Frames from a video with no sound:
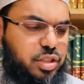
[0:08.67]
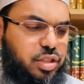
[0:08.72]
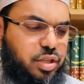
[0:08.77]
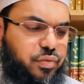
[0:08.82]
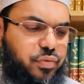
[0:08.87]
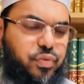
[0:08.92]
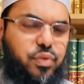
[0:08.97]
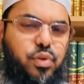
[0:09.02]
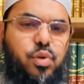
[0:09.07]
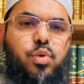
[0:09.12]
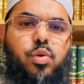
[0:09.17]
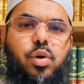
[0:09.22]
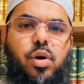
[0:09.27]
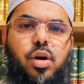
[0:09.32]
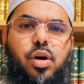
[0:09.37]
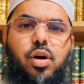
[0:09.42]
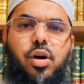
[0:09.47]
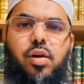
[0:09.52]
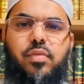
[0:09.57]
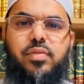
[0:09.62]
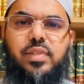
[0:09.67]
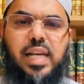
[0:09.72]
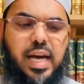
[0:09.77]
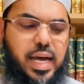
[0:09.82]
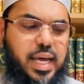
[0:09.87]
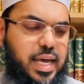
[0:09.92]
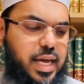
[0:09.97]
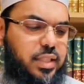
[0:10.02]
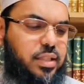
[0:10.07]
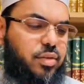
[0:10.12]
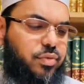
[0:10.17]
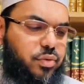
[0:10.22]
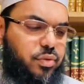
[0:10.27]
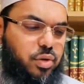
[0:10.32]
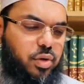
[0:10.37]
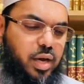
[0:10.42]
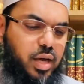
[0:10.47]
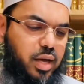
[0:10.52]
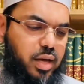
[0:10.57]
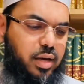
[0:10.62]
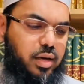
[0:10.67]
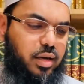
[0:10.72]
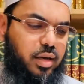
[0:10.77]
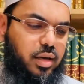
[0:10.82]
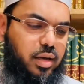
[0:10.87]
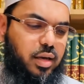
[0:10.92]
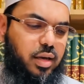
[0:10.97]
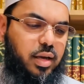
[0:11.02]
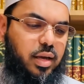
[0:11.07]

just a few of the ayat of Quran